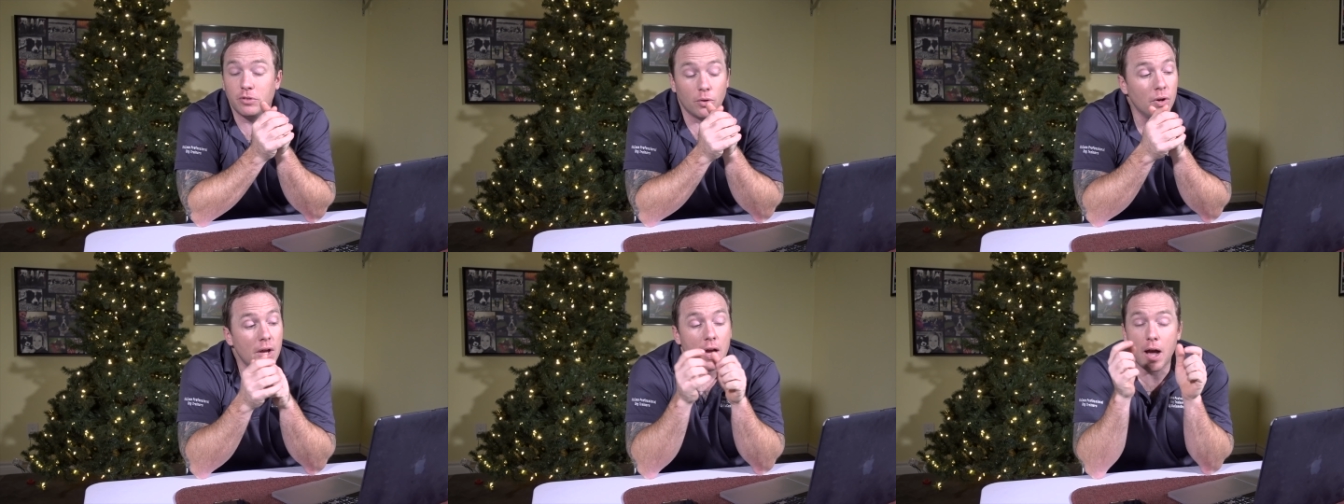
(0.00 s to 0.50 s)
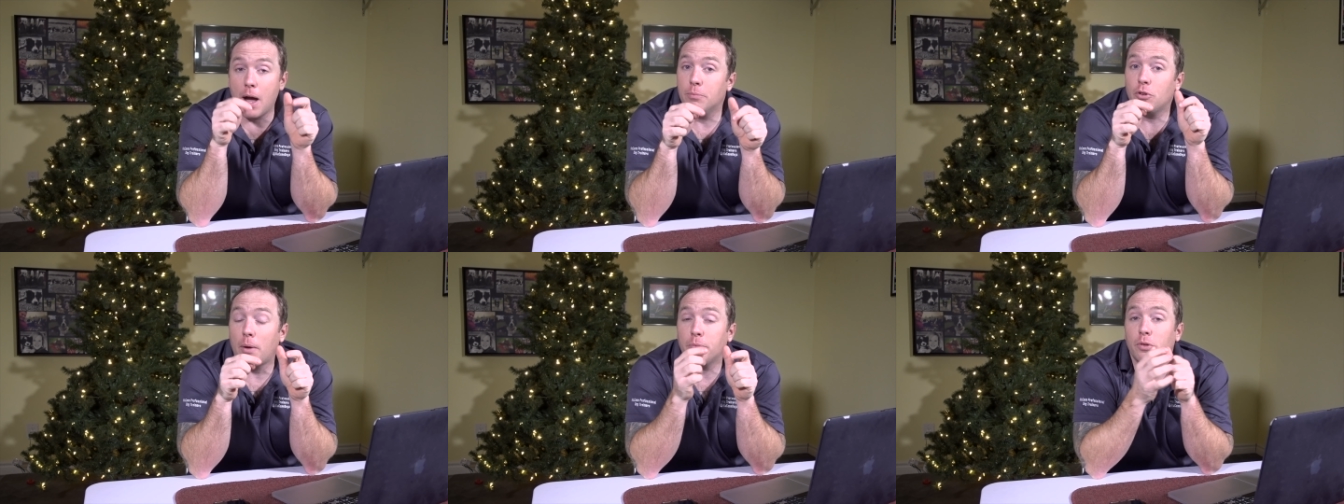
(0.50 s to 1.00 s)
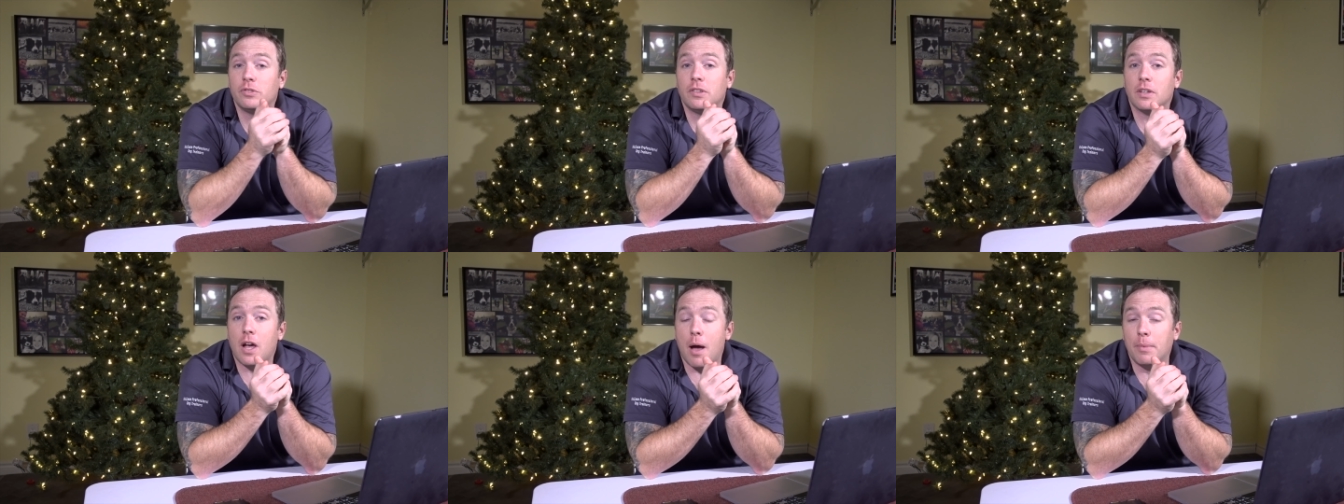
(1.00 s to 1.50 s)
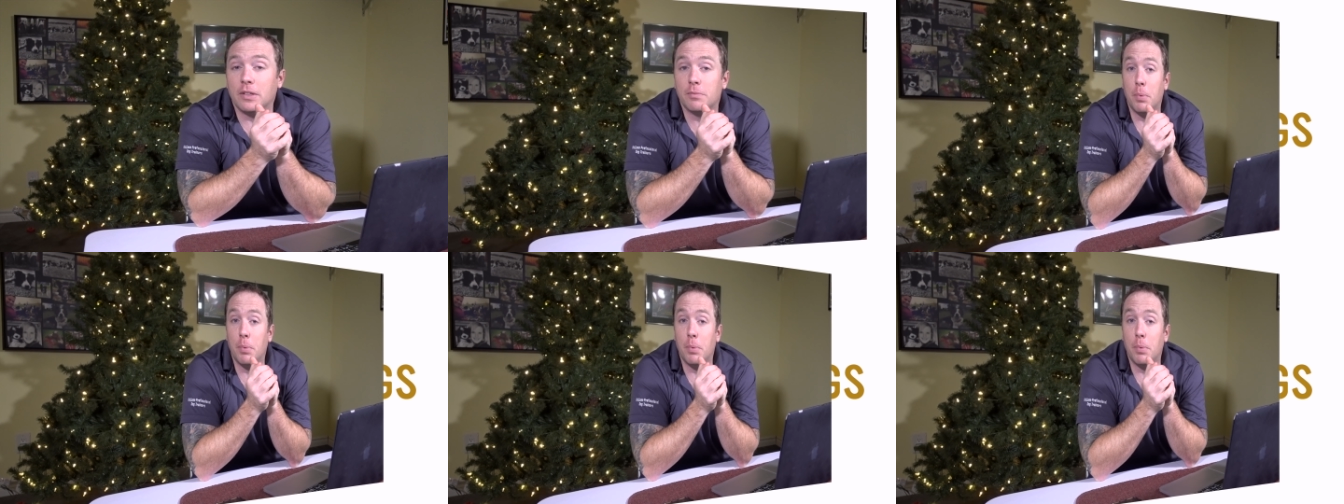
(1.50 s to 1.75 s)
So drop those in the comments